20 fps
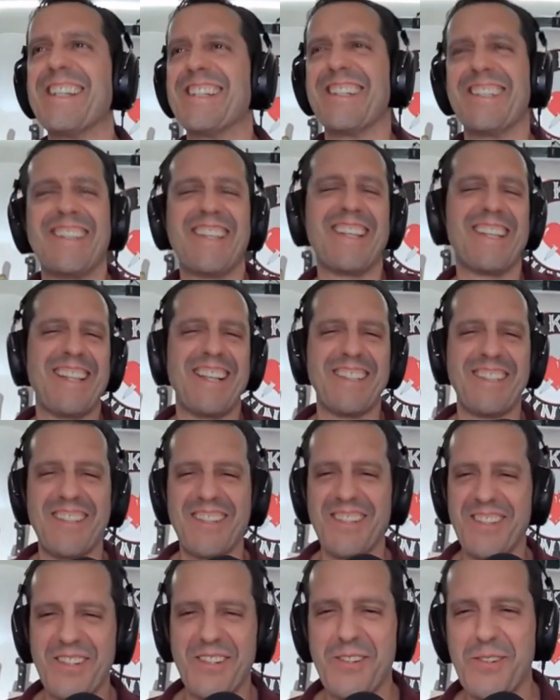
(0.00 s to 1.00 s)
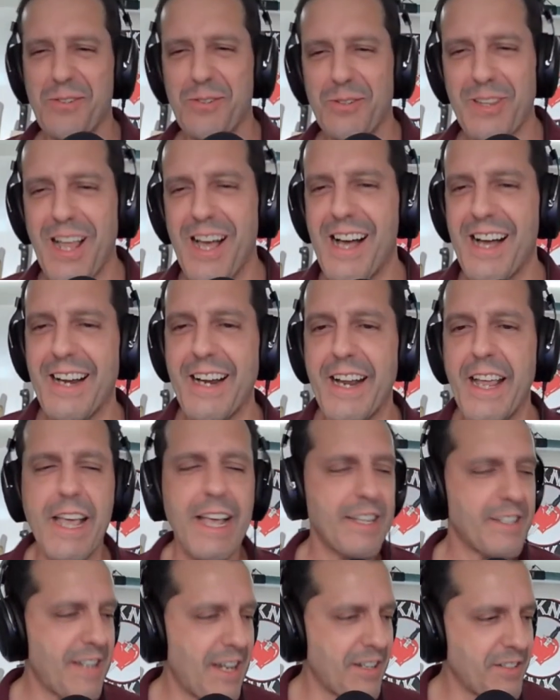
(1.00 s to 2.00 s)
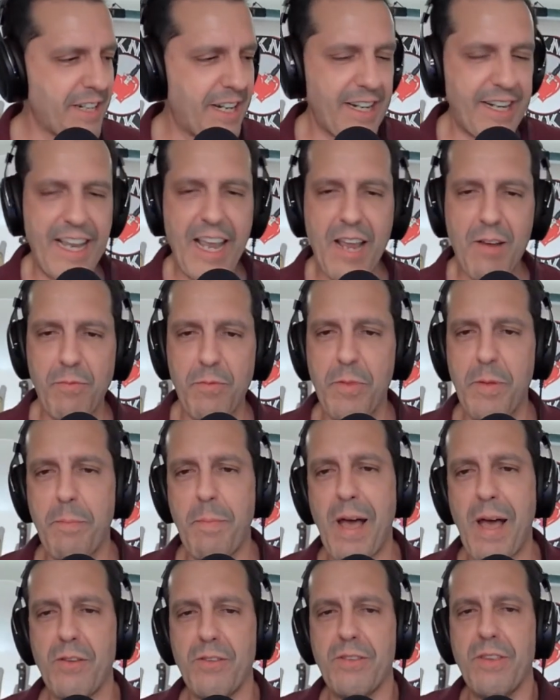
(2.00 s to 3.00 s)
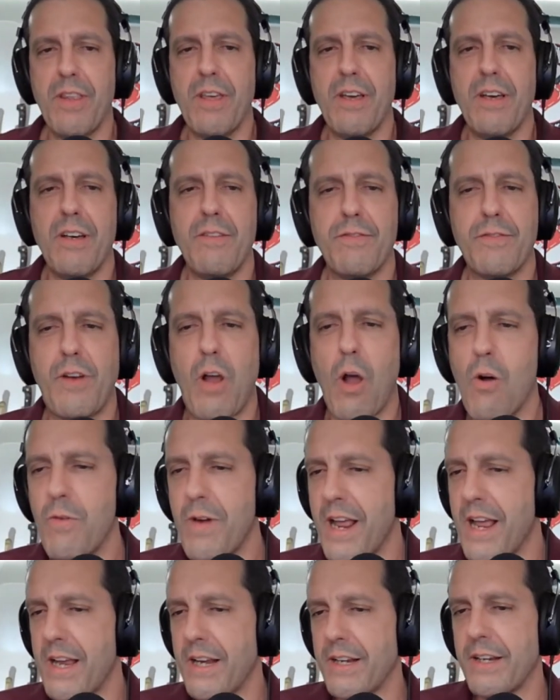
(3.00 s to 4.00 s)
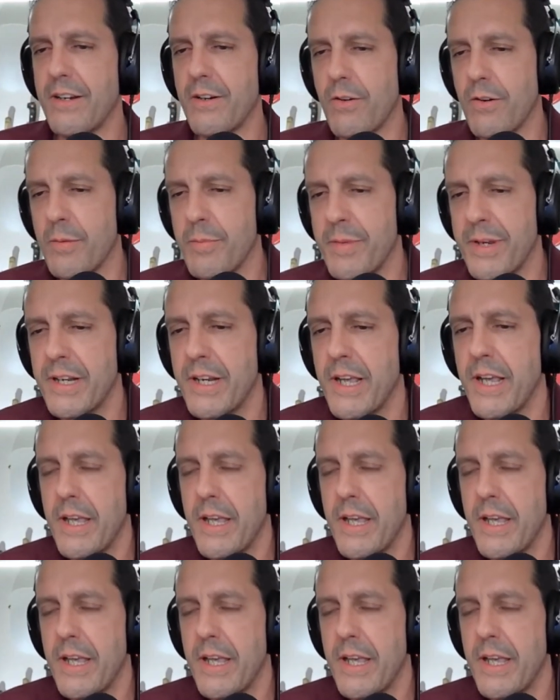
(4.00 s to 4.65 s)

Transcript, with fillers: I just think that's such a cool line. It sounds like it came from the mouth of Conan. You know what I mean?